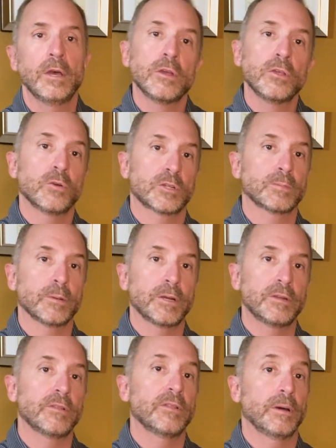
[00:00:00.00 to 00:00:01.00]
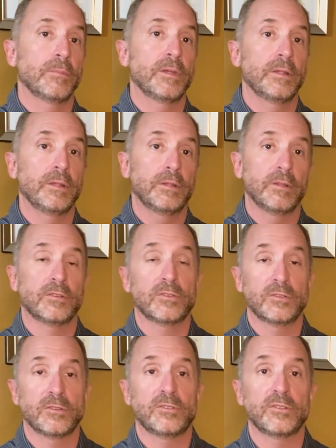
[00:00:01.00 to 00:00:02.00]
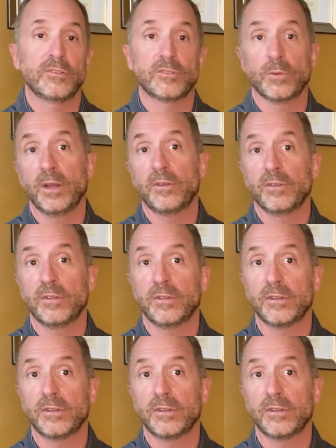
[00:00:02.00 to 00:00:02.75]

You explain to them that this is the situation.